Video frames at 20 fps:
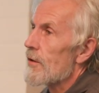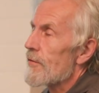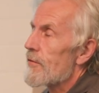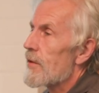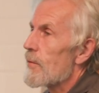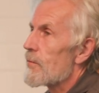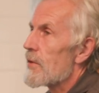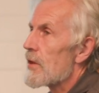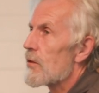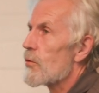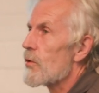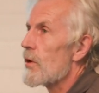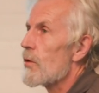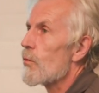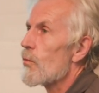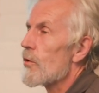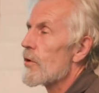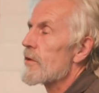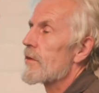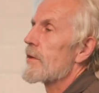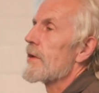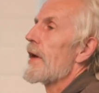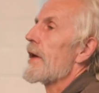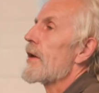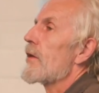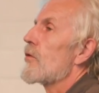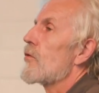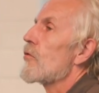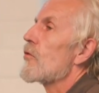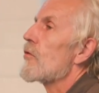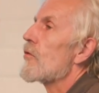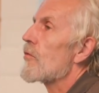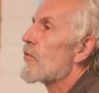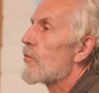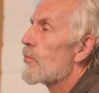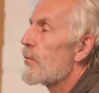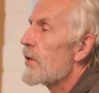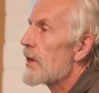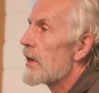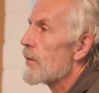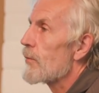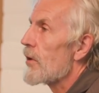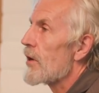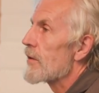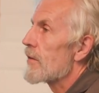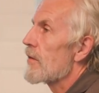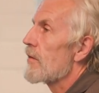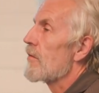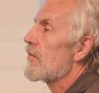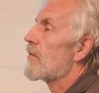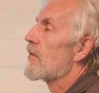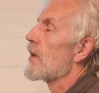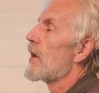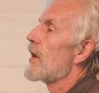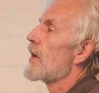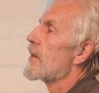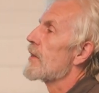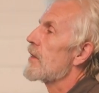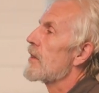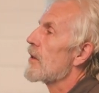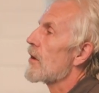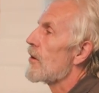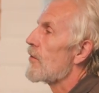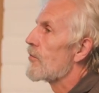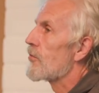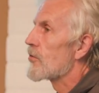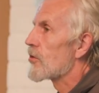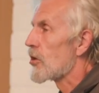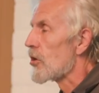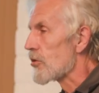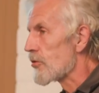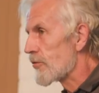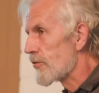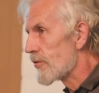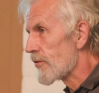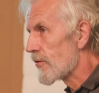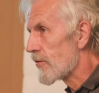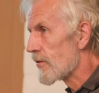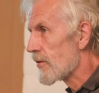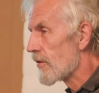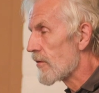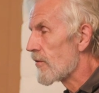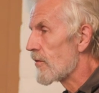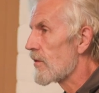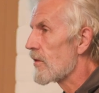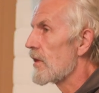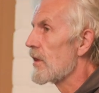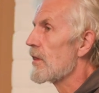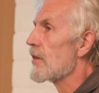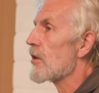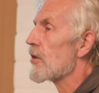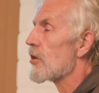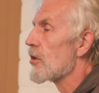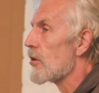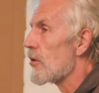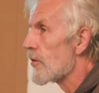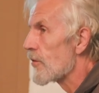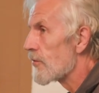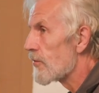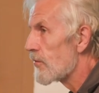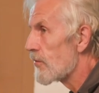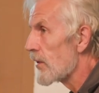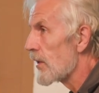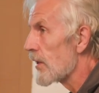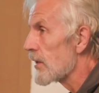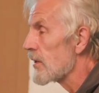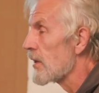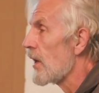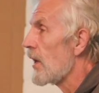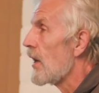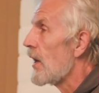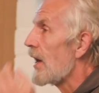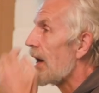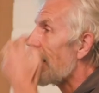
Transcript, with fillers: concept that we were trying to speak about is the idea of consciousness in the noosphere.